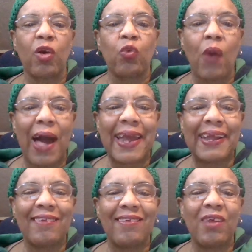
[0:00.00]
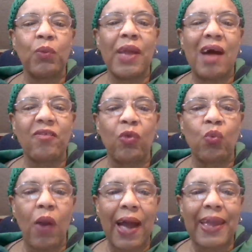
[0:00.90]
a right. We have a
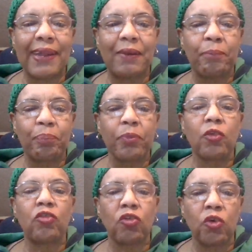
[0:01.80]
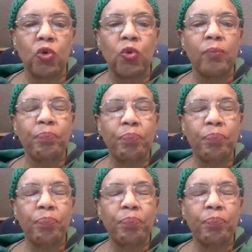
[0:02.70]
right to.